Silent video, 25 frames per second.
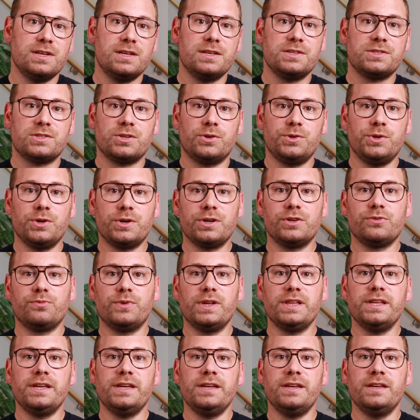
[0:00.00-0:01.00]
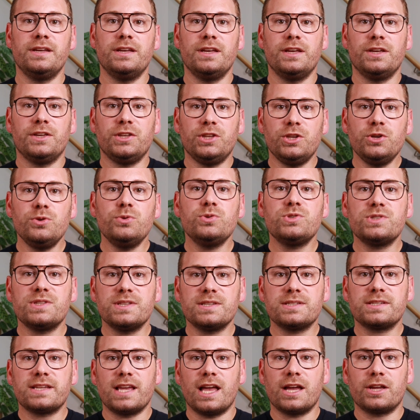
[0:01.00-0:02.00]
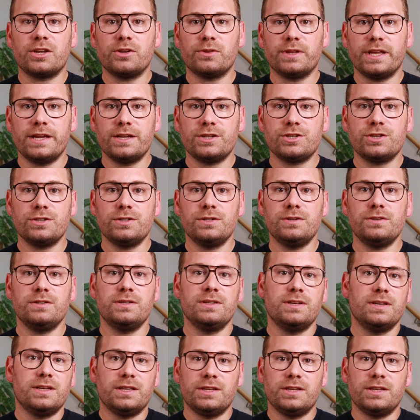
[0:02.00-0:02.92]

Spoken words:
So you can really use this calculation,